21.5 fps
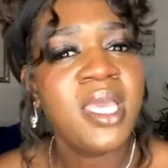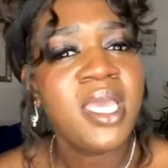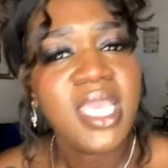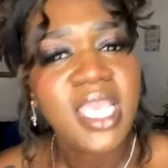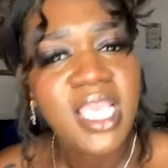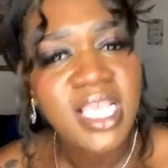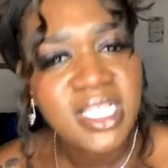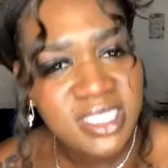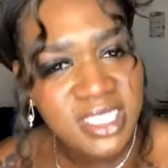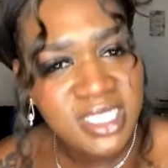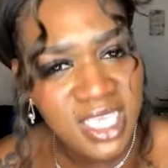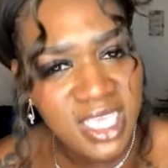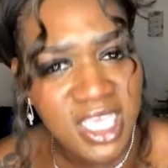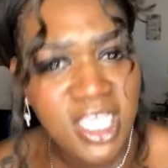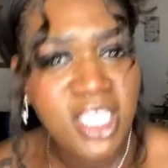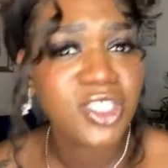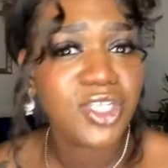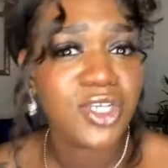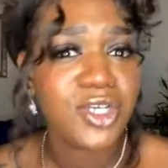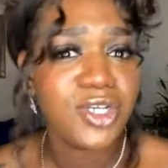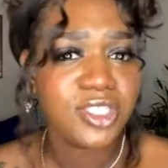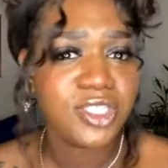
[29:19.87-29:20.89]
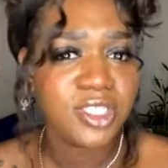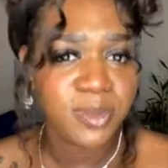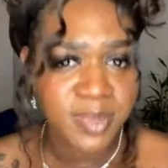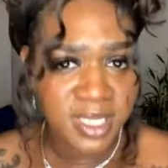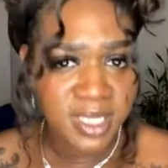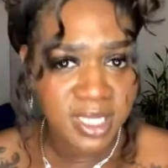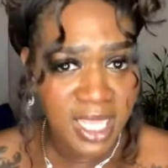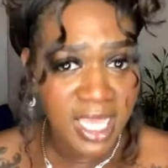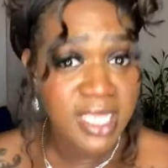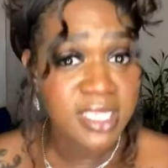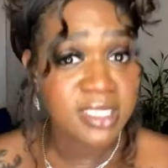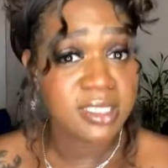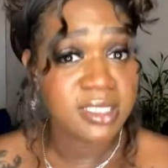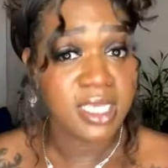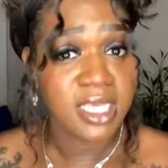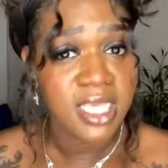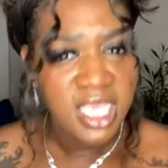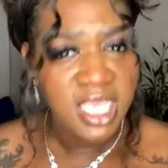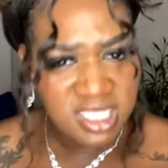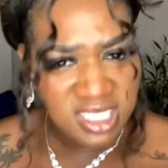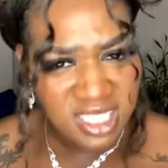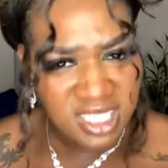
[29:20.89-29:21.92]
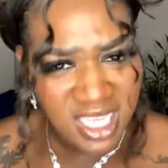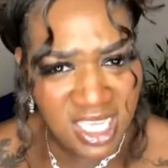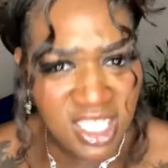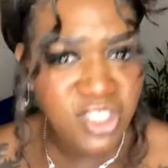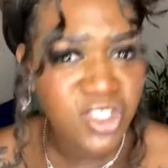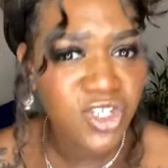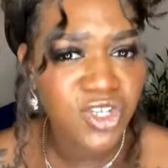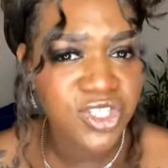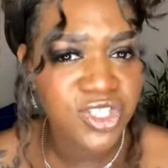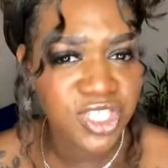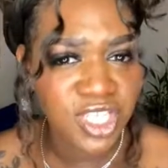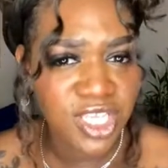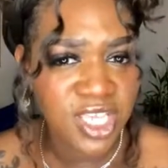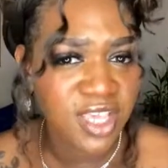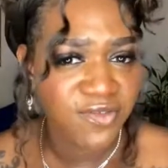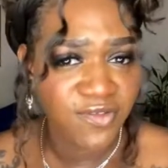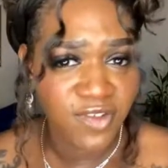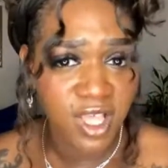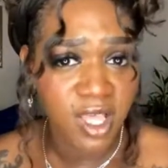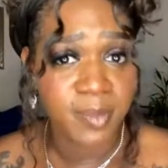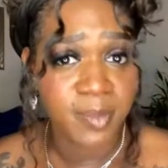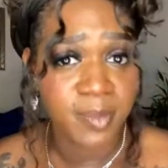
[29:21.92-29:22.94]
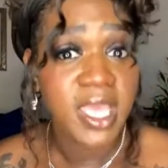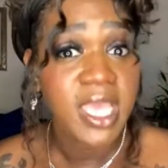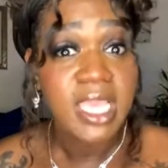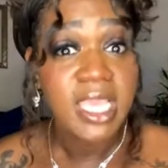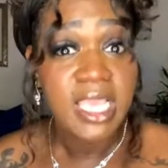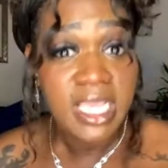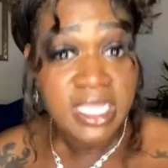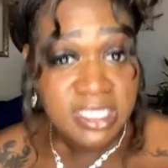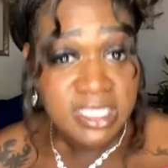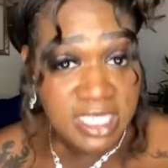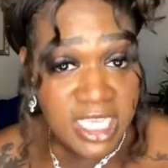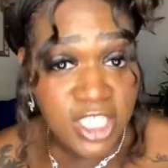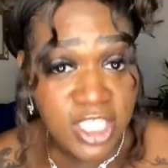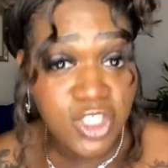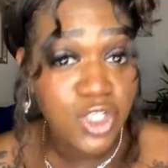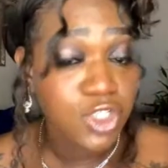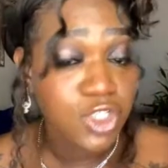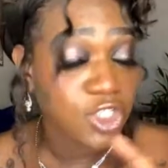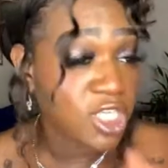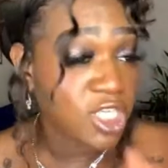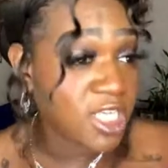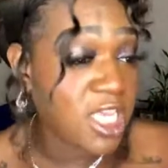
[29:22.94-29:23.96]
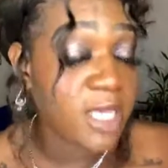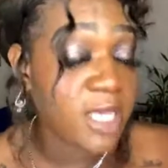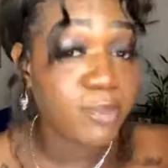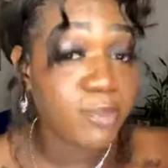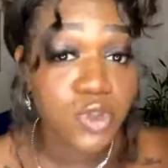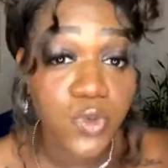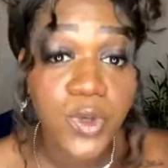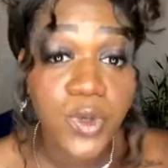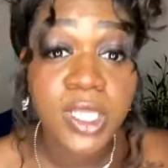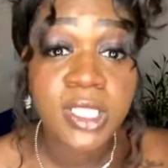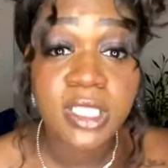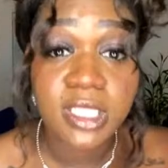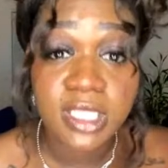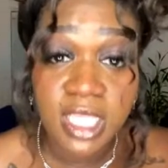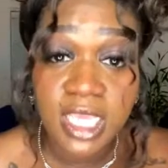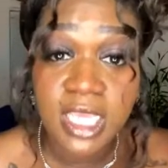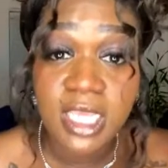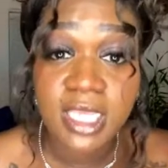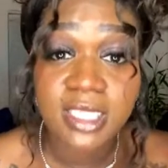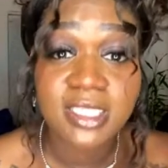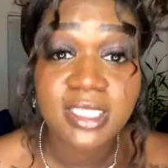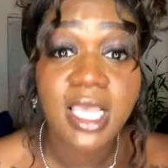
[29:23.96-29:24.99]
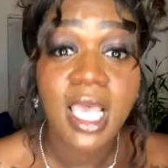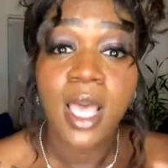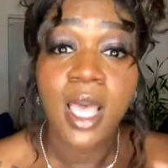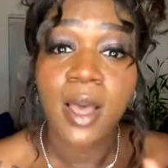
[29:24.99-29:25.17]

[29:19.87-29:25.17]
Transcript: It's easier to be lazy. It's easier to give up. It's easier to keep doing the things.